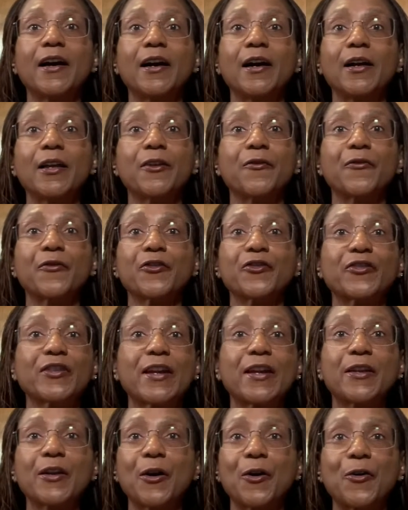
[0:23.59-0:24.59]
if you're
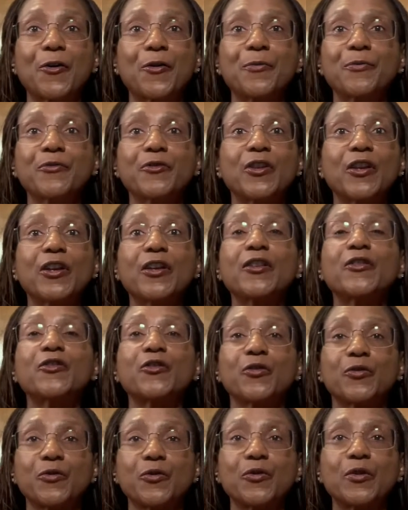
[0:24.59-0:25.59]
staying home,
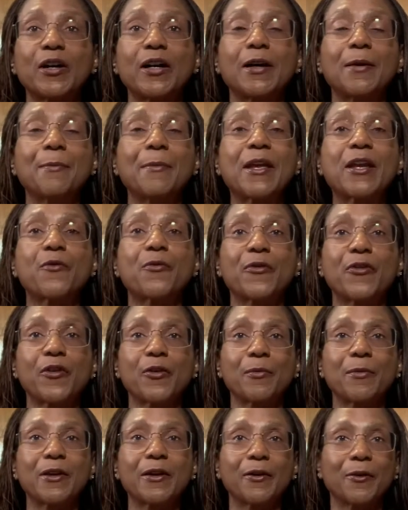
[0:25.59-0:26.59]
to make with your
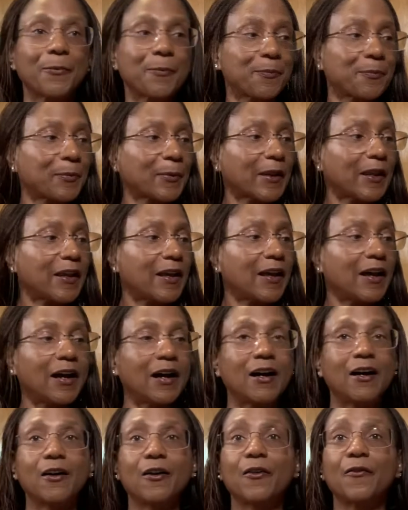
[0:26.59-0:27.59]
meal.
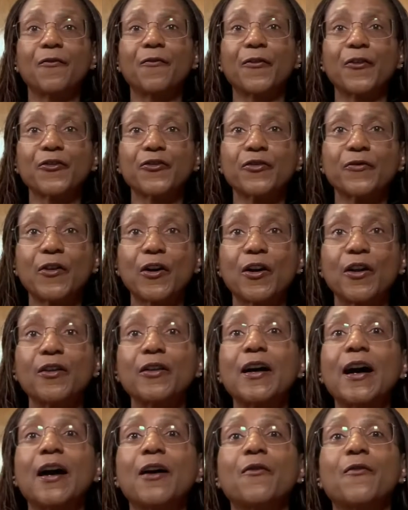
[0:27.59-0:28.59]
First of all,
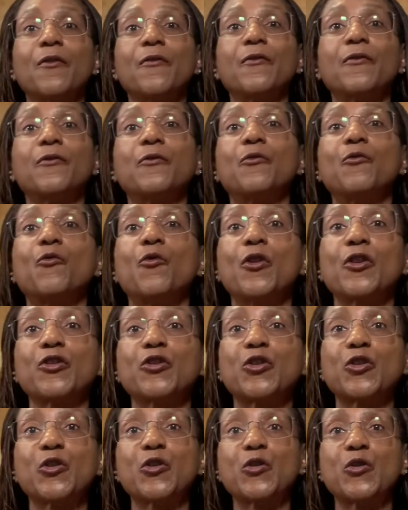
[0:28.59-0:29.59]
I want
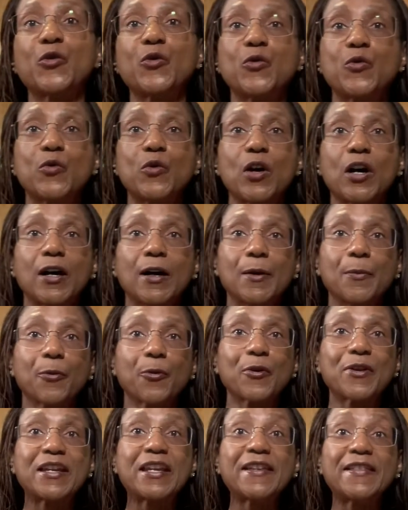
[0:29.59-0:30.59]
to
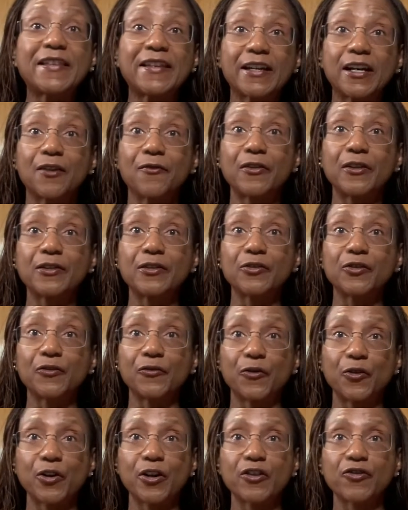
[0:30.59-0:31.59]
preheat the oven to
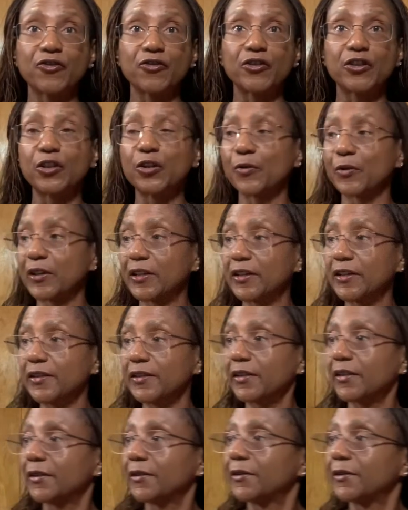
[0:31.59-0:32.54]
400 degrees.